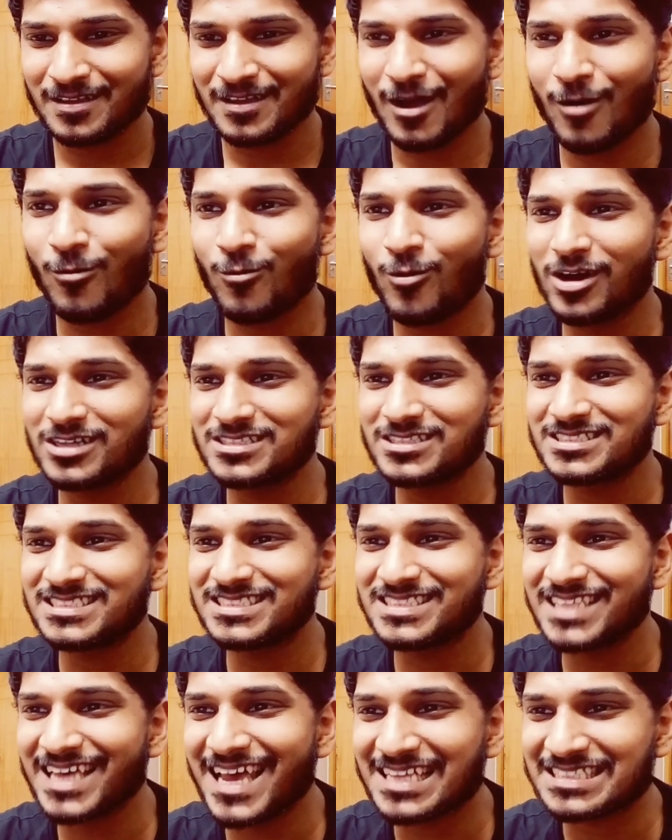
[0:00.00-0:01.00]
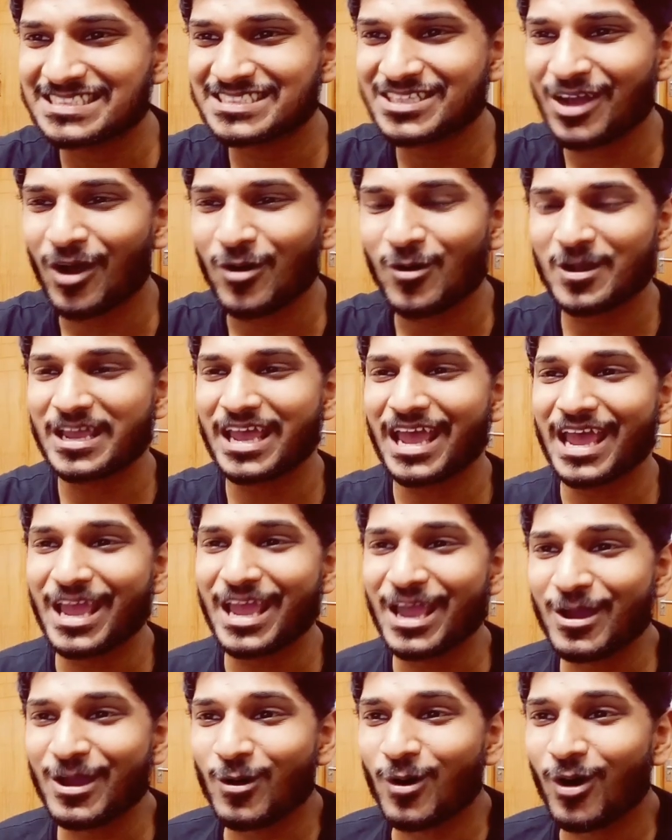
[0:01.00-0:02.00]
Oh, what's this?
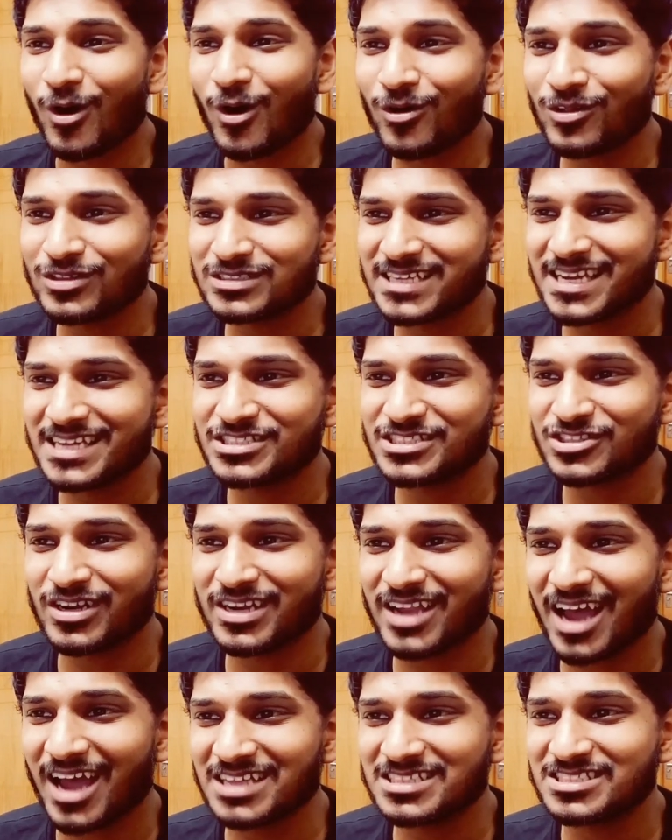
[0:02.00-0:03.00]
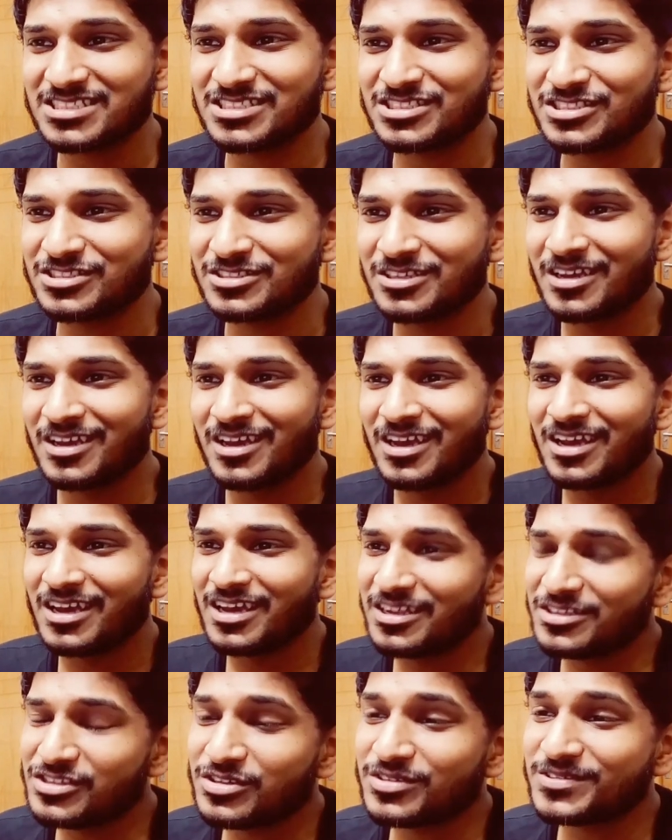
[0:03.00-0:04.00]
Okay, all days are nights
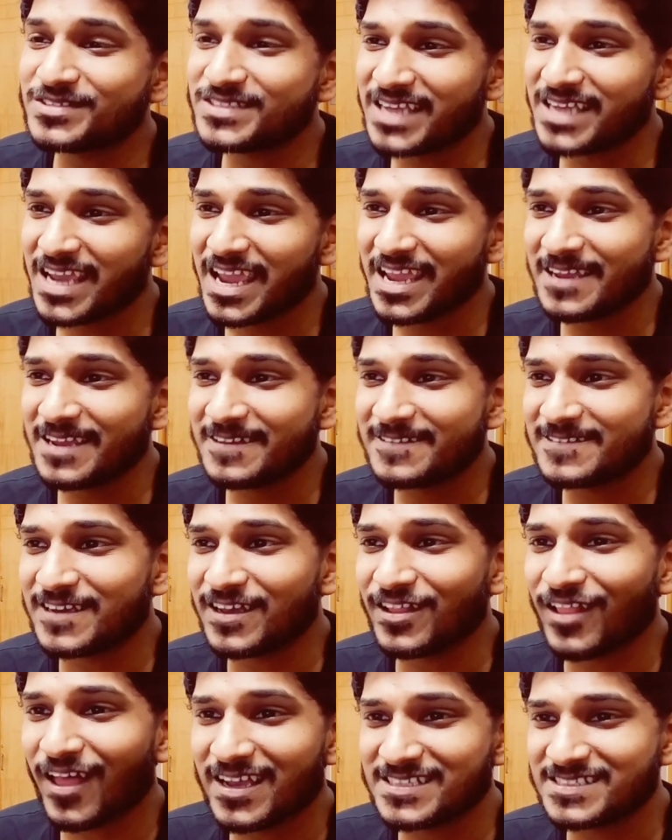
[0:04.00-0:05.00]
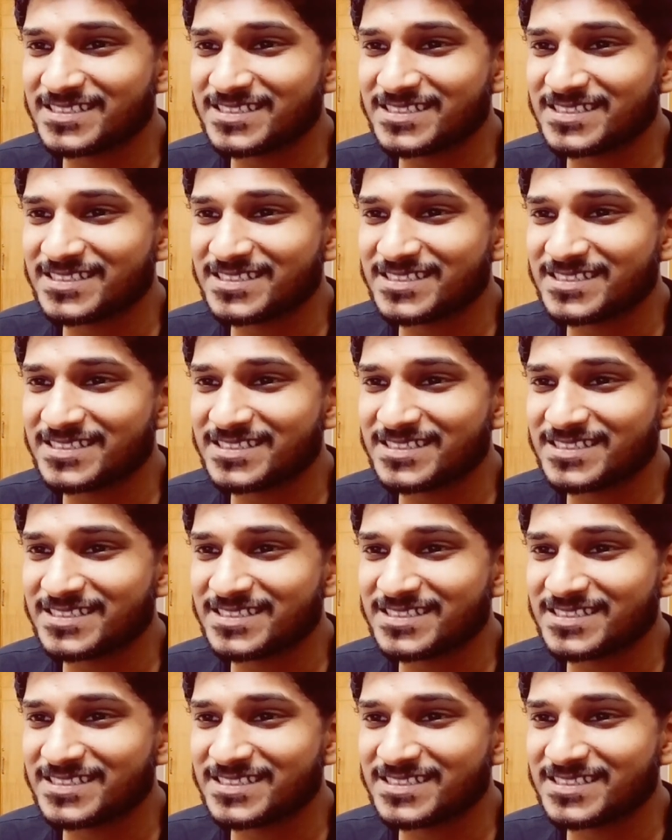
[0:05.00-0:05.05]
to see till I